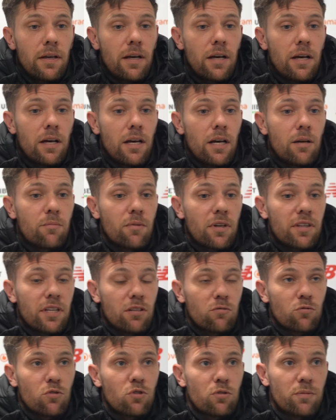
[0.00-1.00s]
I
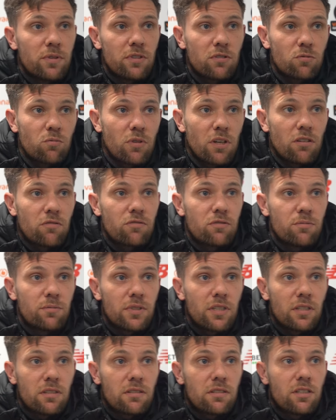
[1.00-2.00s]
think Ruben as well
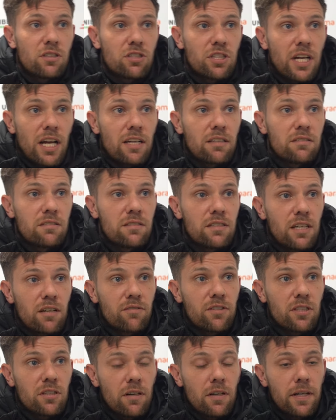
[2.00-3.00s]
from the challenge the
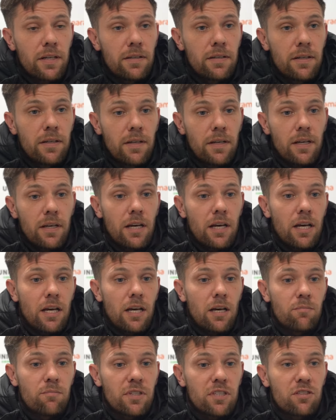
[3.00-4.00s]
other night.
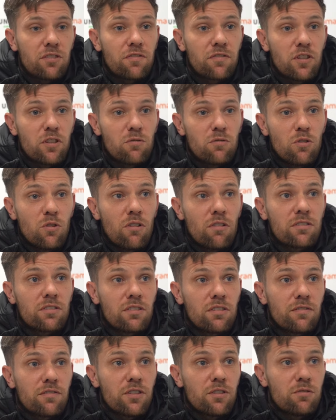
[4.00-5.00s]
There's a few
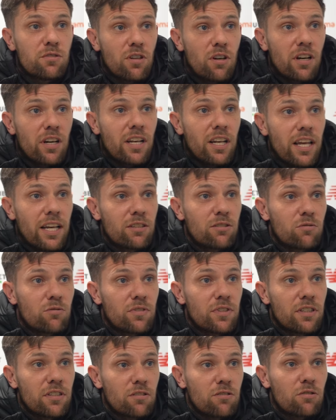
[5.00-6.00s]
knocks and a few tired legs
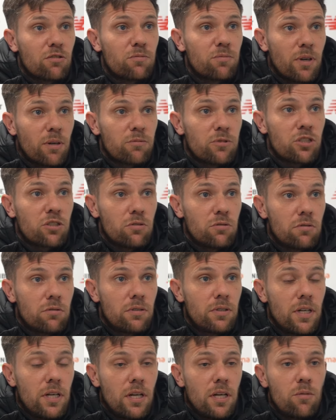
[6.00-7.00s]
within the group, I'm
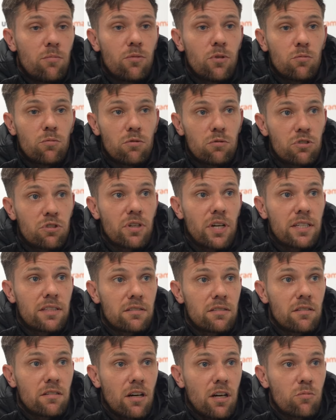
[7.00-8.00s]
sure. But we'll train
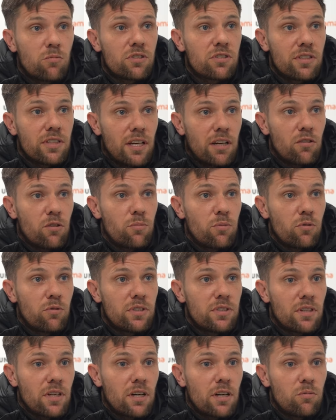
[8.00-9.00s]
tonight, we'll see how the
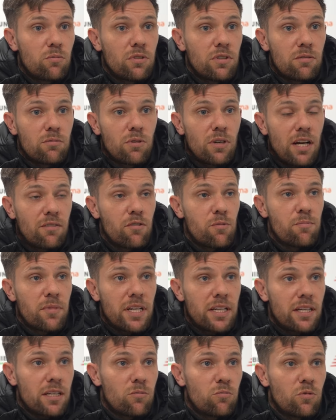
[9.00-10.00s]
boys are, we'll have a
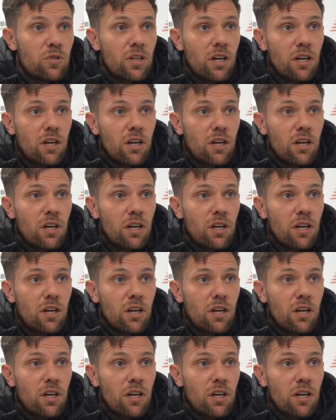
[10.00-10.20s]
meeting, we'll